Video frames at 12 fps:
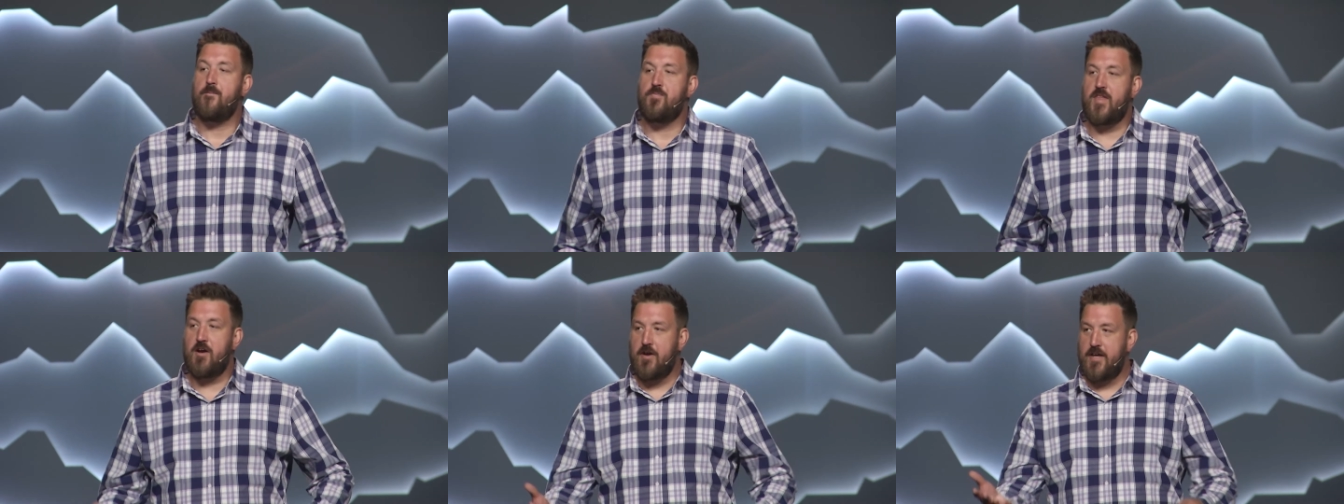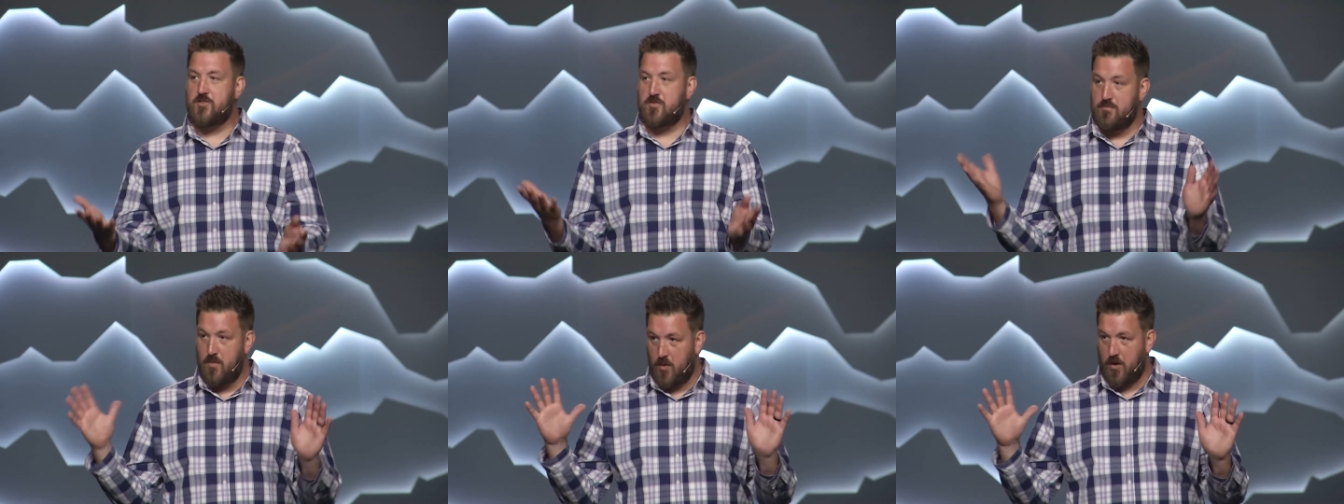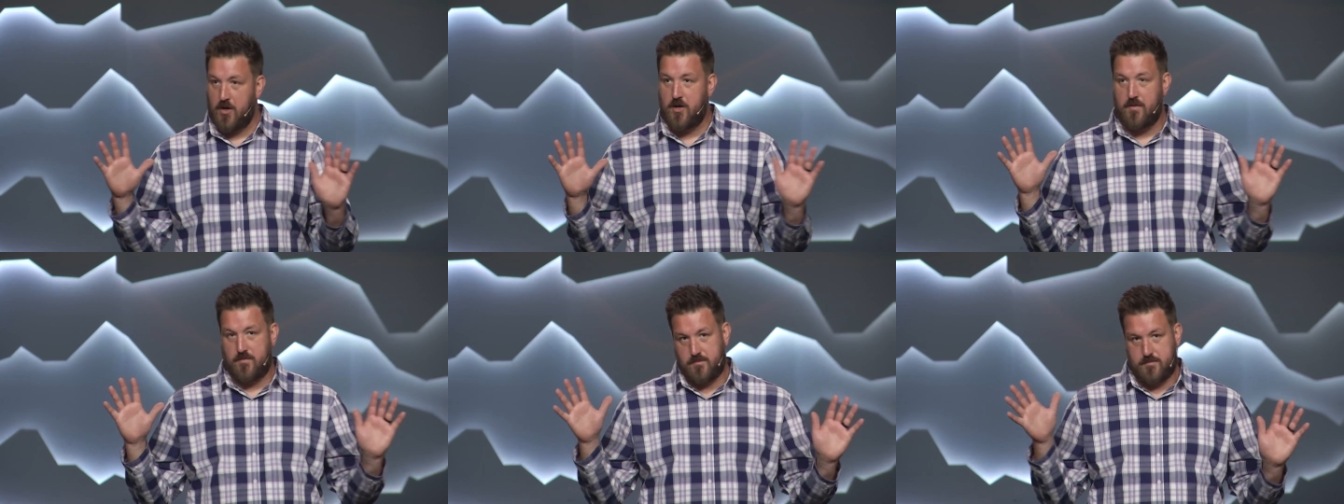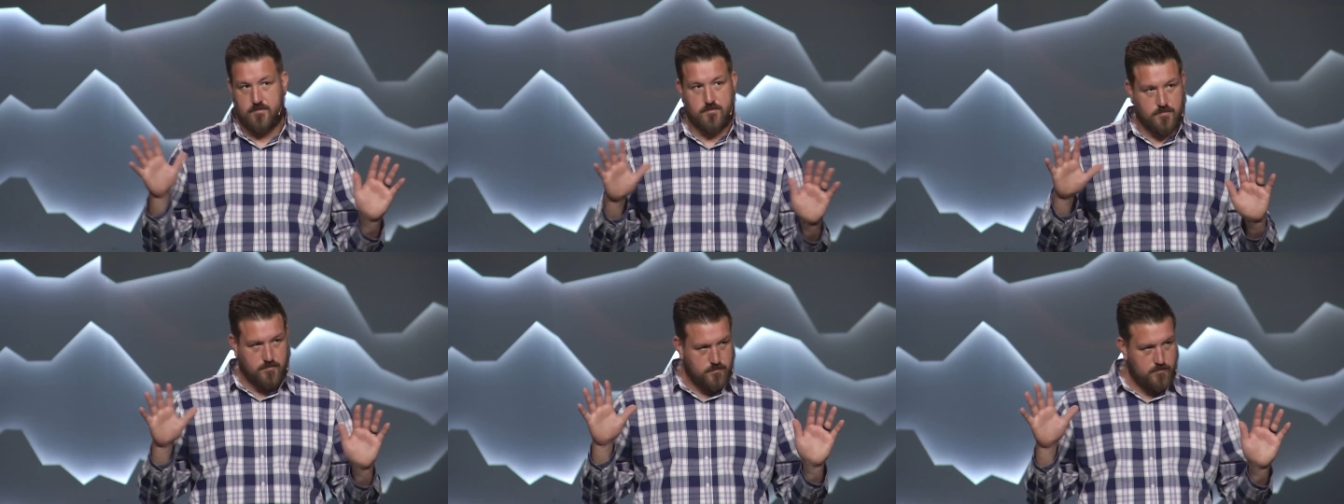There is more
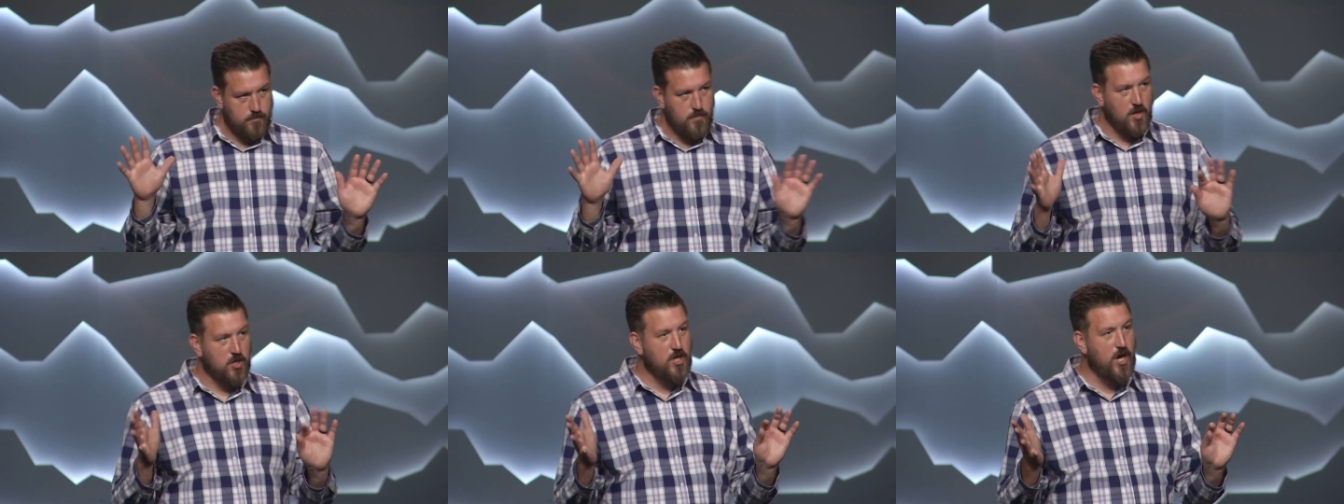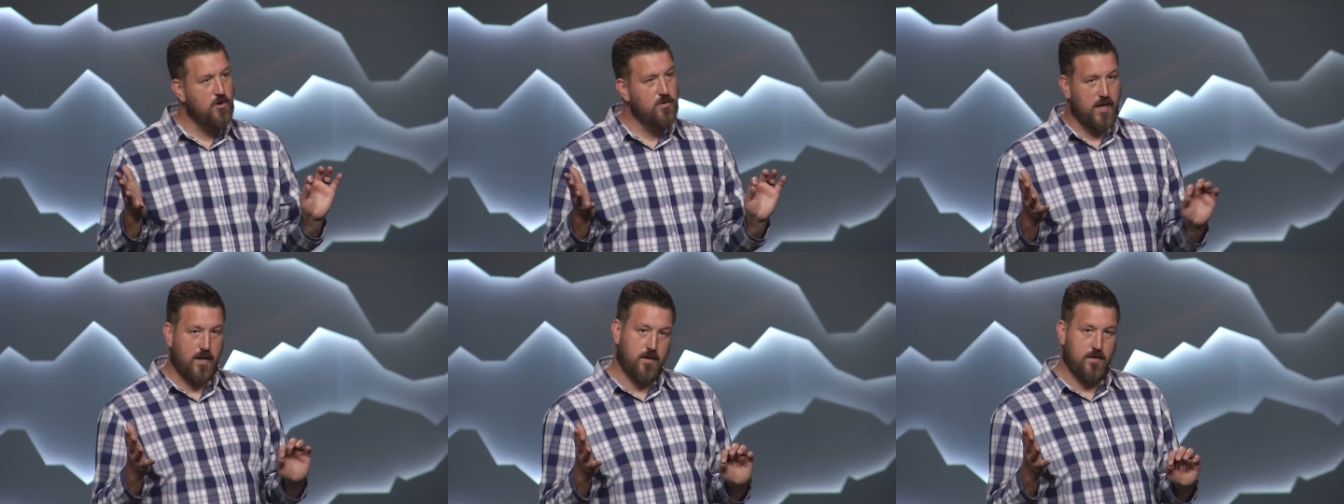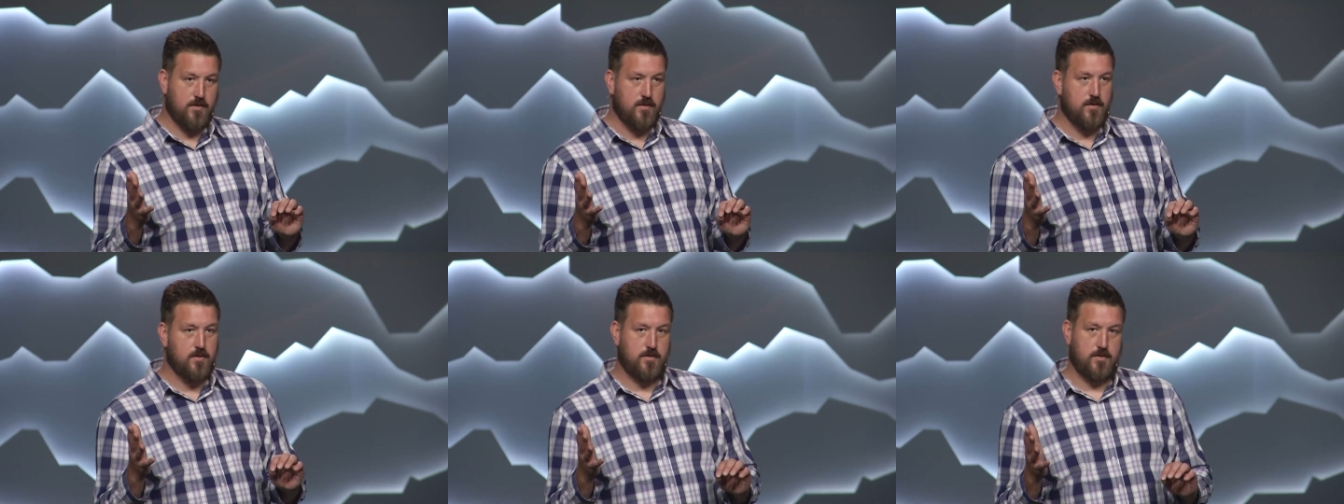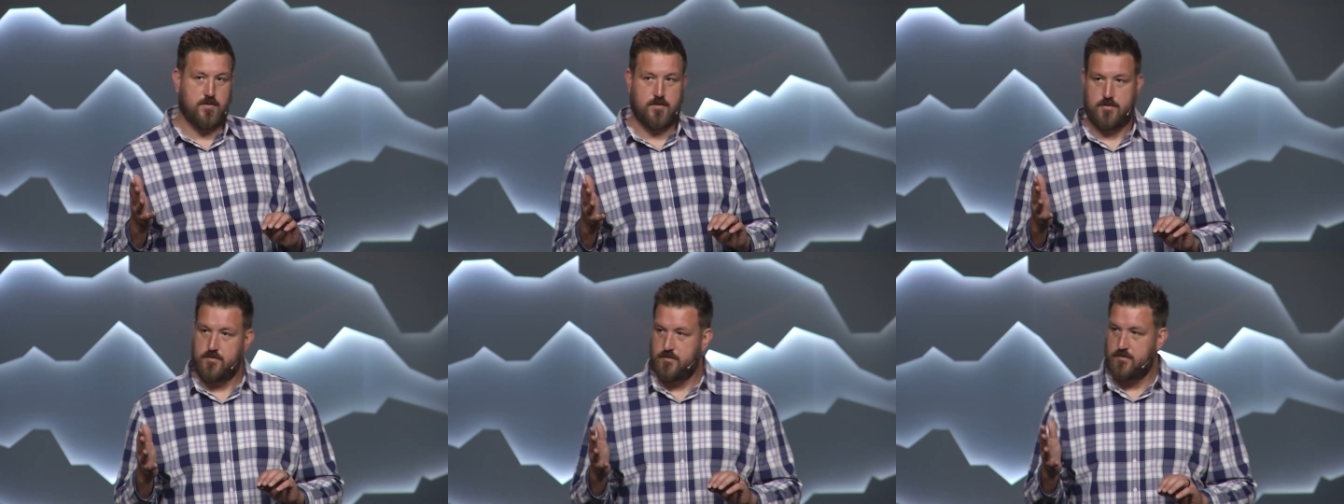coding
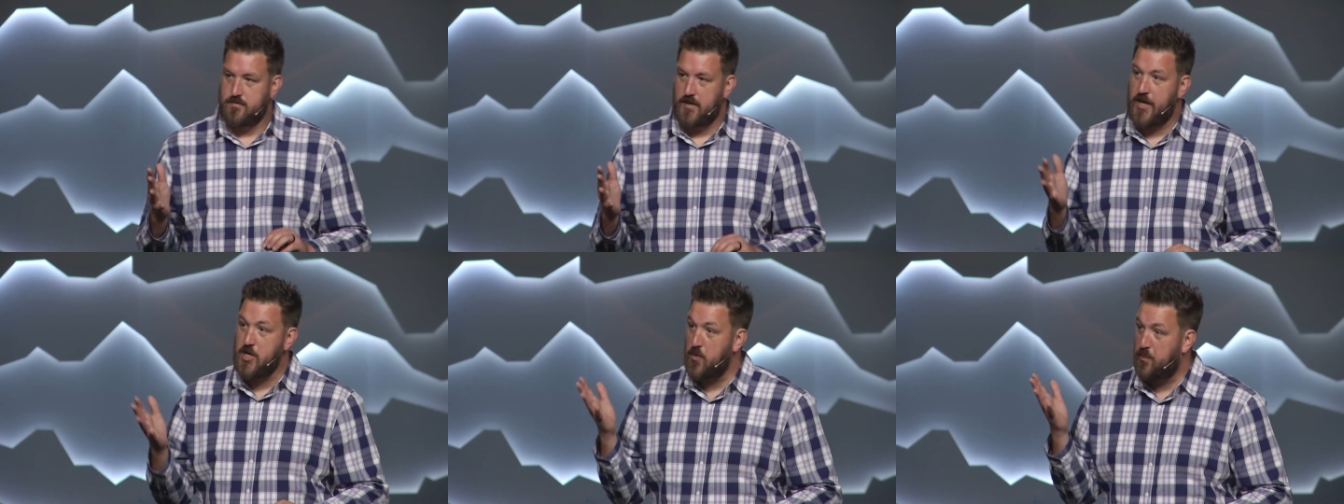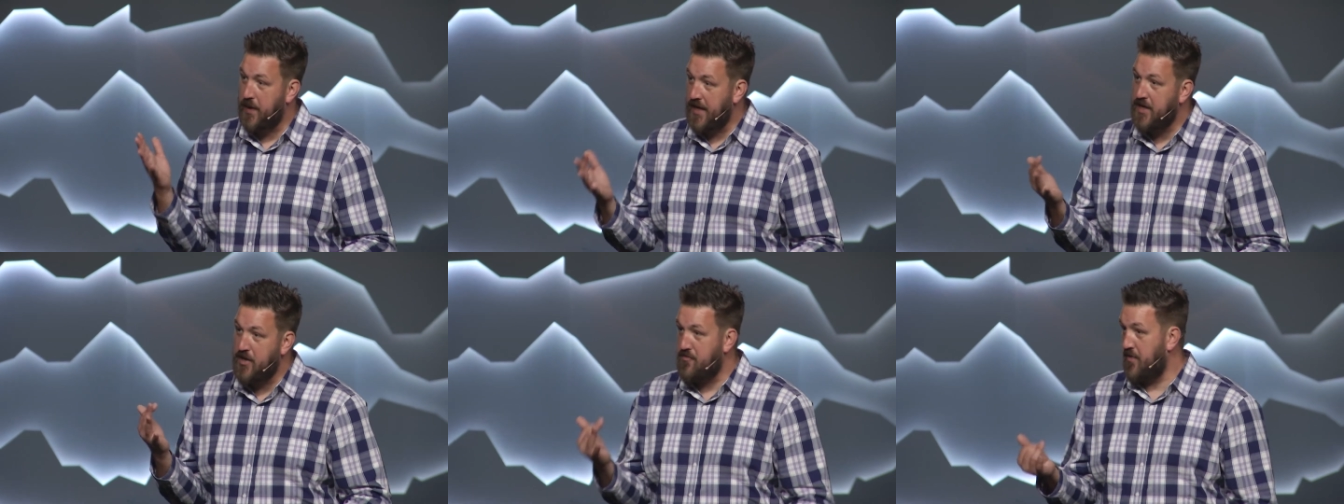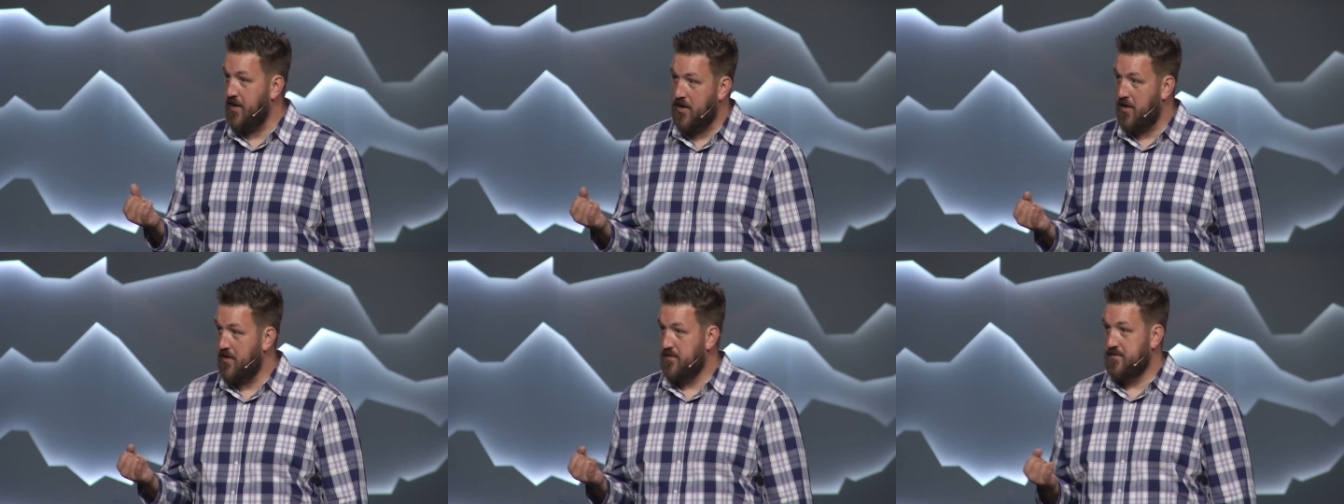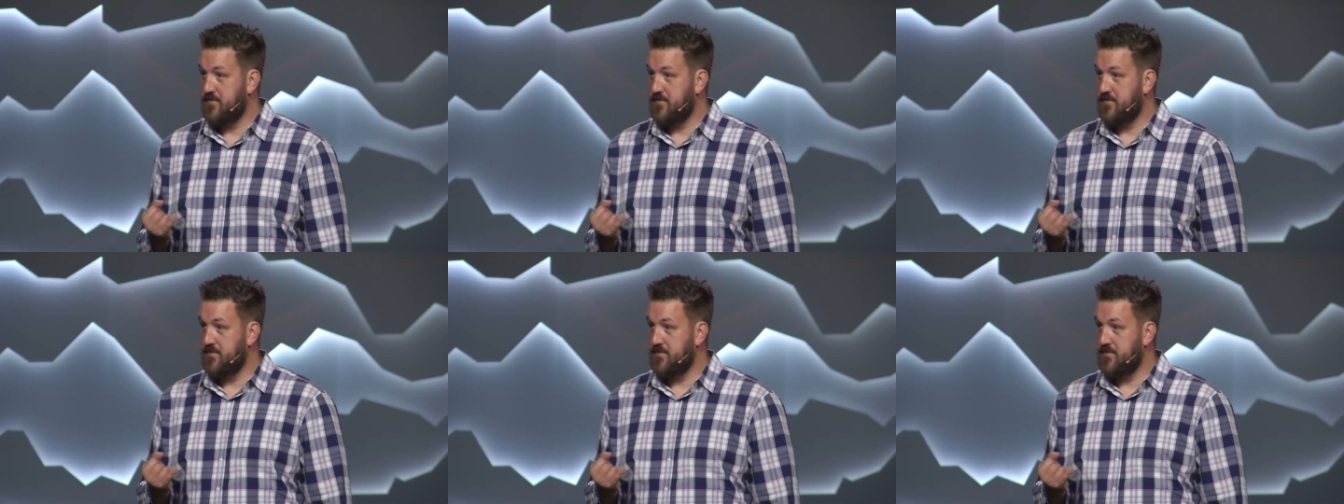in your pinky finger